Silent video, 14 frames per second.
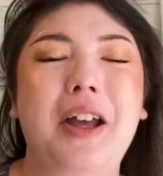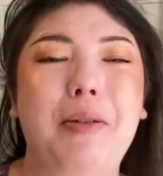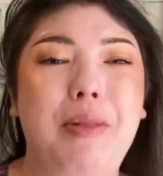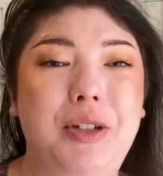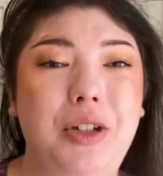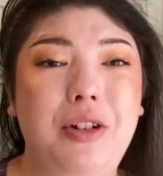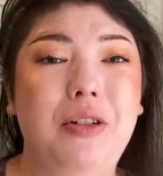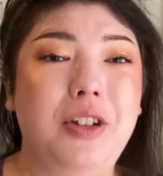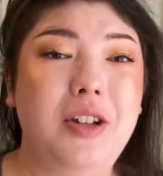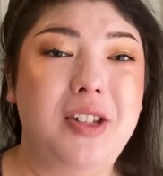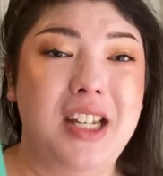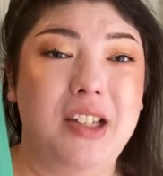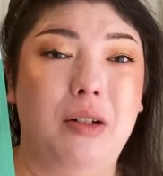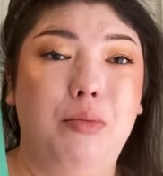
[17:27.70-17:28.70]
but you don't use
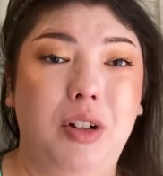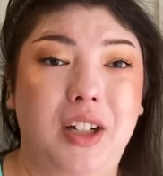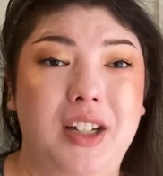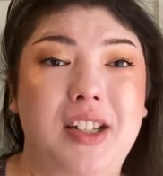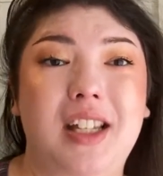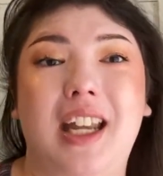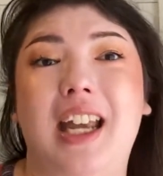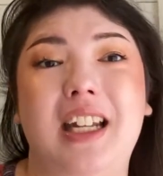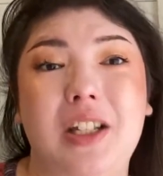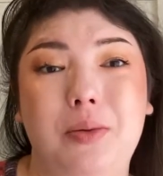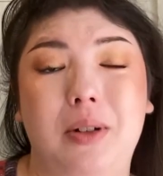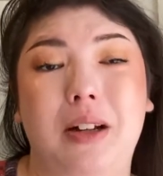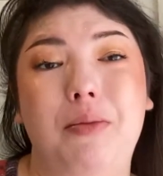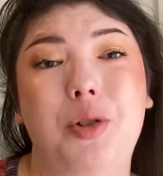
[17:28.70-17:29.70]
these on broken skin.
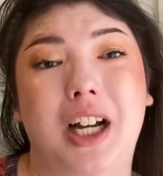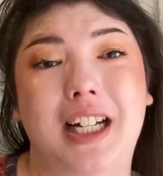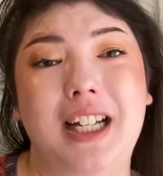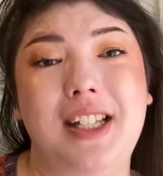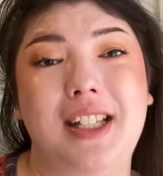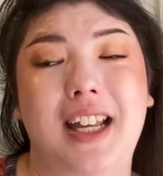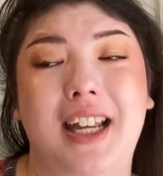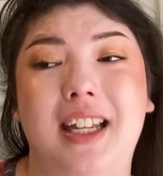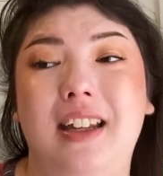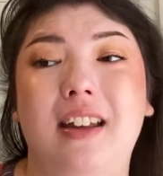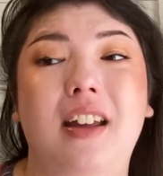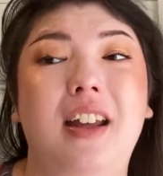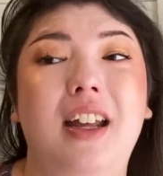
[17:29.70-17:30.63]
That's what I'm trying to say.